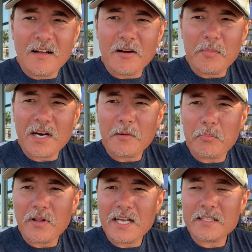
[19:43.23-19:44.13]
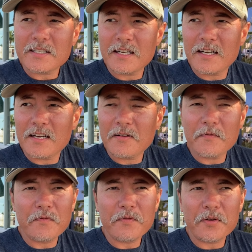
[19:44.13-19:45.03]
about a place to
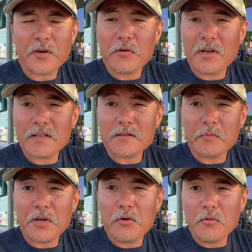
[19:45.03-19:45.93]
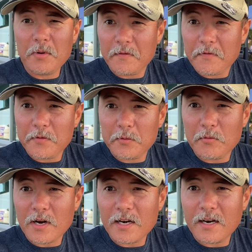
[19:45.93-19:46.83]
go get some Cuban food
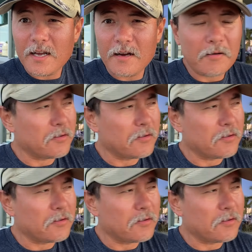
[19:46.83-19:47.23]
right now.